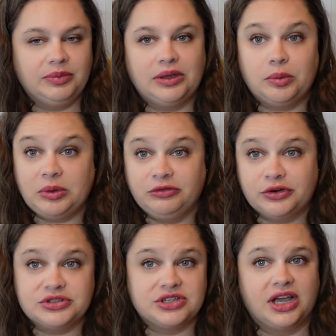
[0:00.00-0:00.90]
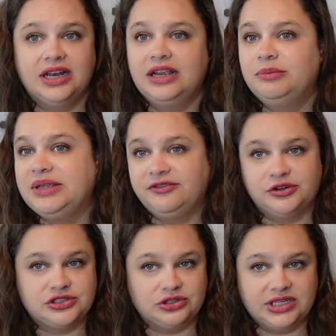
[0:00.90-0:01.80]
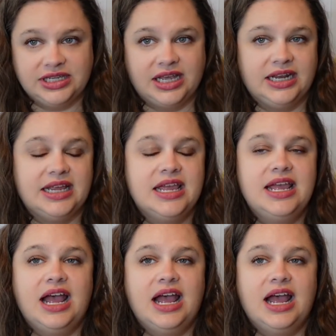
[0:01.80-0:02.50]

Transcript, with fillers: like when we first got it, me first looking at it,